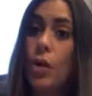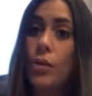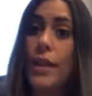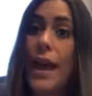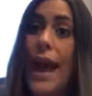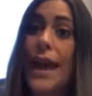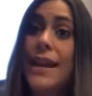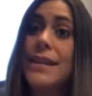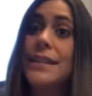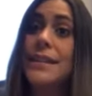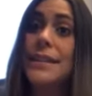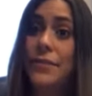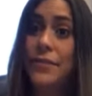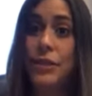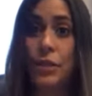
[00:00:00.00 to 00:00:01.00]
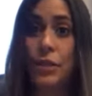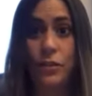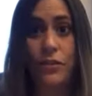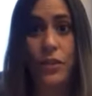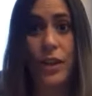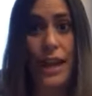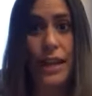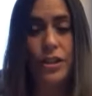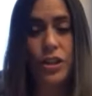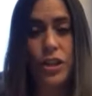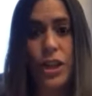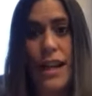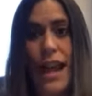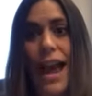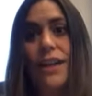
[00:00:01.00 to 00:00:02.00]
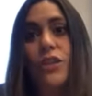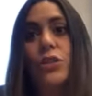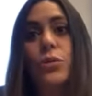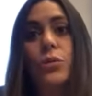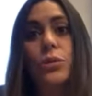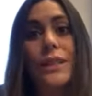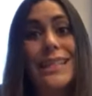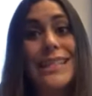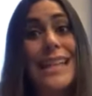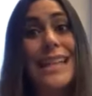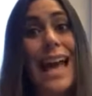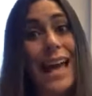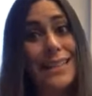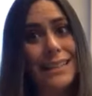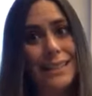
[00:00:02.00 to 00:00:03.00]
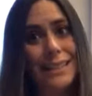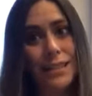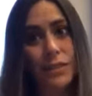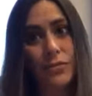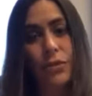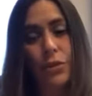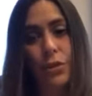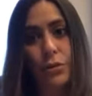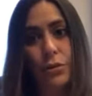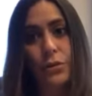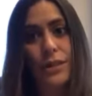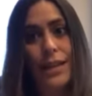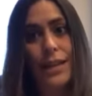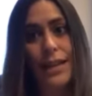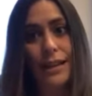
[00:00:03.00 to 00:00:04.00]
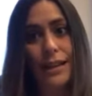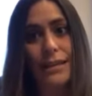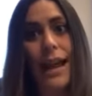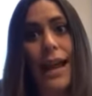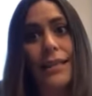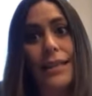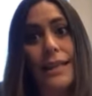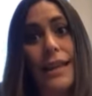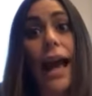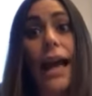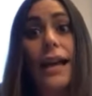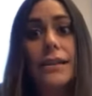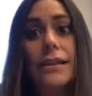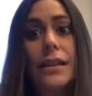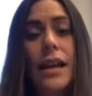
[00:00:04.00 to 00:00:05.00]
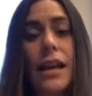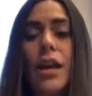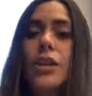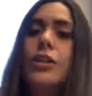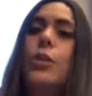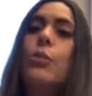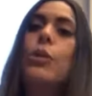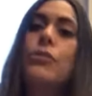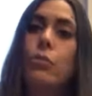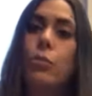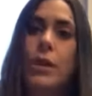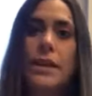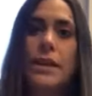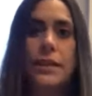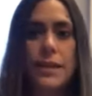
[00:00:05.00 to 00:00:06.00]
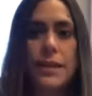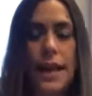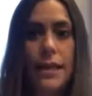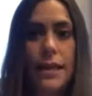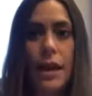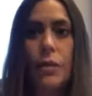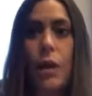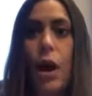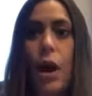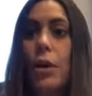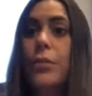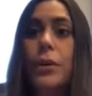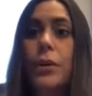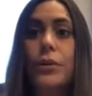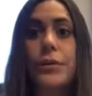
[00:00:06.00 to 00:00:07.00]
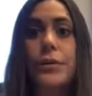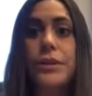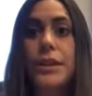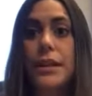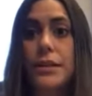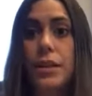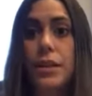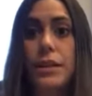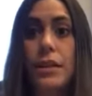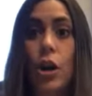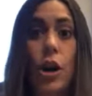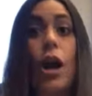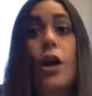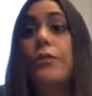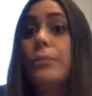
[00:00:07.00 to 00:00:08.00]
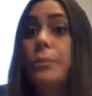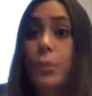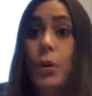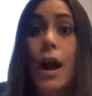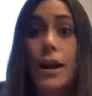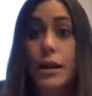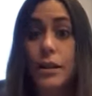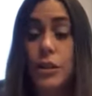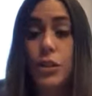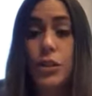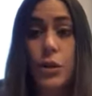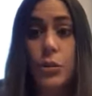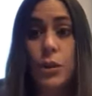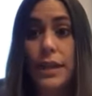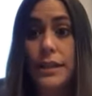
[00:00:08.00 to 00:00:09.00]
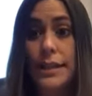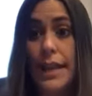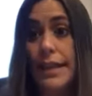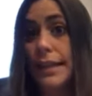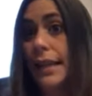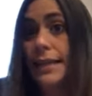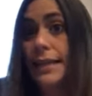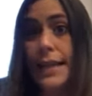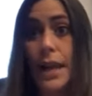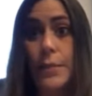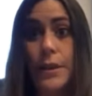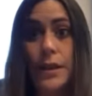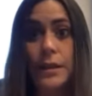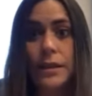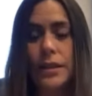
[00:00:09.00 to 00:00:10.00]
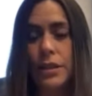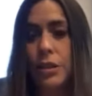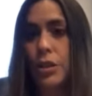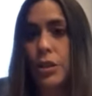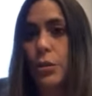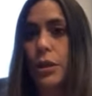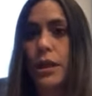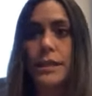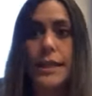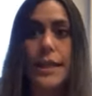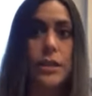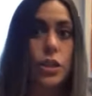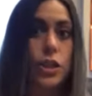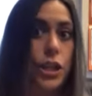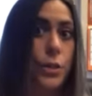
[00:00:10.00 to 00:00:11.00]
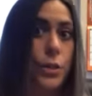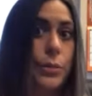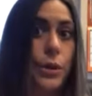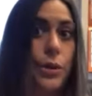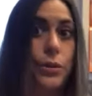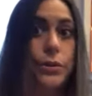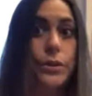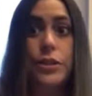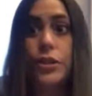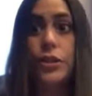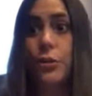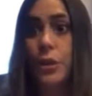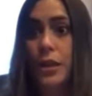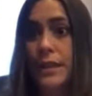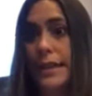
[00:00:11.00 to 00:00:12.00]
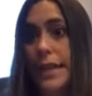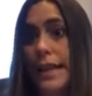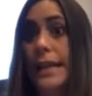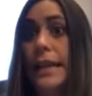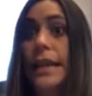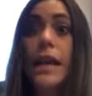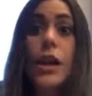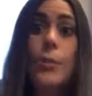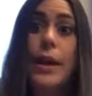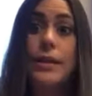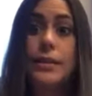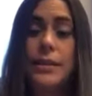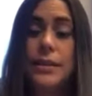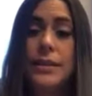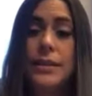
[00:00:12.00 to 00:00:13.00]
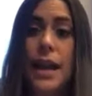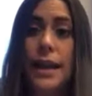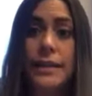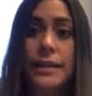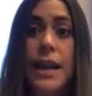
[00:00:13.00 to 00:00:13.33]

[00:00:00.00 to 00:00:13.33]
NSF certification actually tests for those things at the end. So if we say that our produce or our products don't contain contaminants and don't contain GMOs and don't contain pesticides,